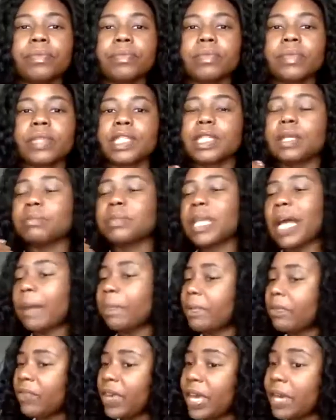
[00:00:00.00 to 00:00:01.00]
some
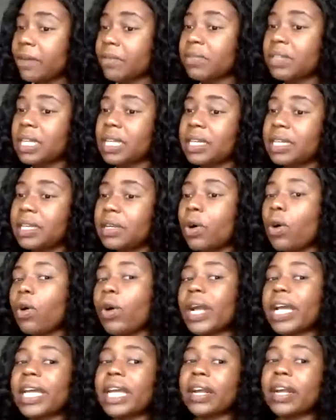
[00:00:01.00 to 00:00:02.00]
type of hair thinning or
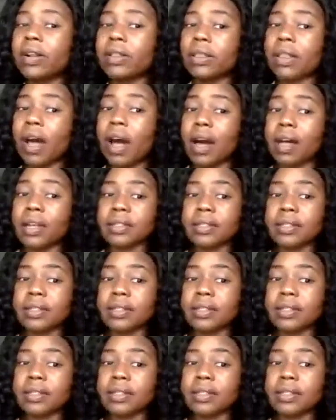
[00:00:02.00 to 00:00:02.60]
hair loss.